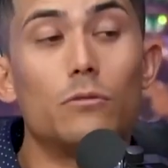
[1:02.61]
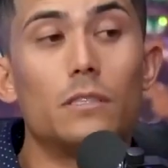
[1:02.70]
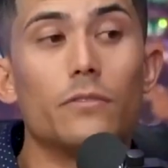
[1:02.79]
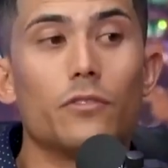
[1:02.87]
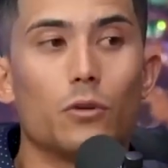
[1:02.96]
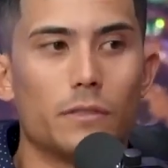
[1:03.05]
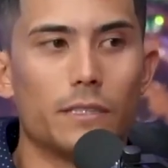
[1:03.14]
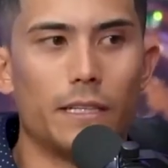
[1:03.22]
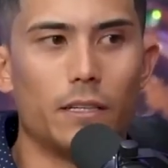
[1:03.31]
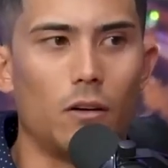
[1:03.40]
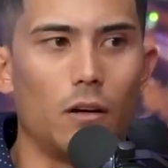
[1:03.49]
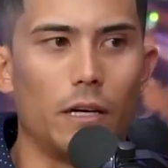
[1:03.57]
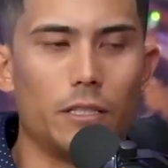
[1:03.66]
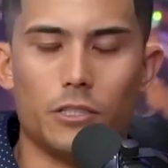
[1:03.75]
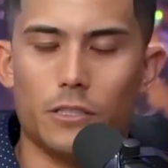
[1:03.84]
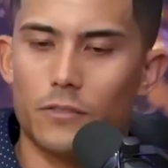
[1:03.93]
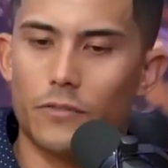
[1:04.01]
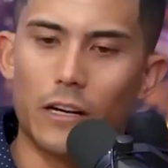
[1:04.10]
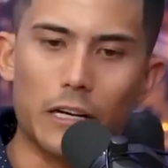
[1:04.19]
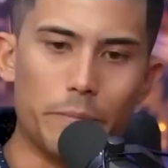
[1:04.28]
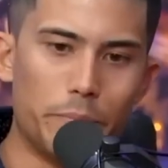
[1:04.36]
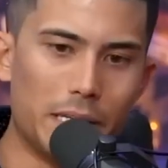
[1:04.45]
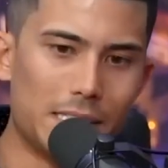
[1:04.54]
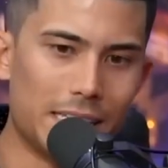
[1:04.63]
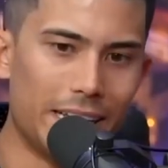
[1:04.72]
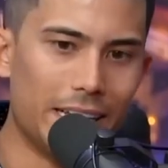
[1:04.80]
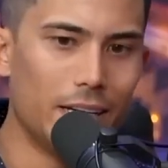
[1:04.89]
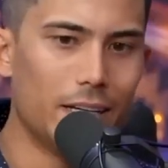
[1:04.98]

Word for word: difficult to get on. She is very busy.